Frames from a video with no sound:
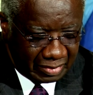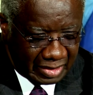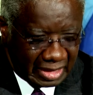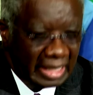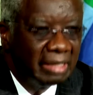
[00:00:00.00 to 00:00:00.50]

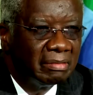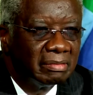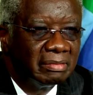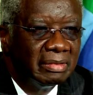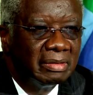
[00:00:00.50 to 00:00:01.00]
state,
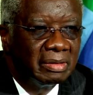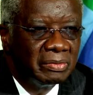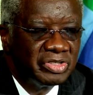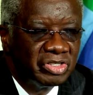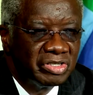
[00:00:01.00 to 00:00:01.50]
the
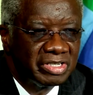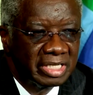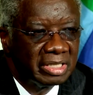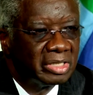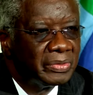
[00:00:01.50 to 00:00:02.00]
original
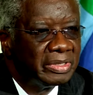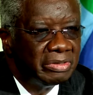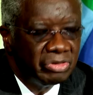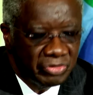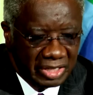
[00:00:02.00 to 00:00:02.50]
signatory to
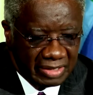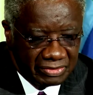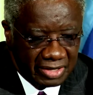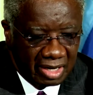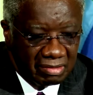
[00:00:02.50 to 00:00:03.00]
the Treaty
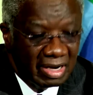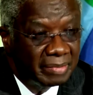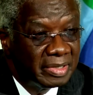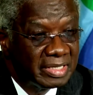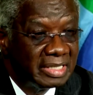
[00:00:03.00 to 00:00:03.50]
of
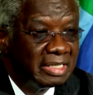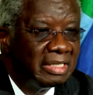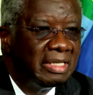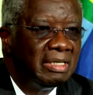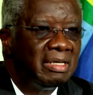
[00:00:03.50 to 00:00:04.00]
Chagaramas, and
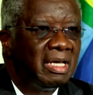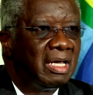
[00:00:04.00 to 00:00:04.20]
indeed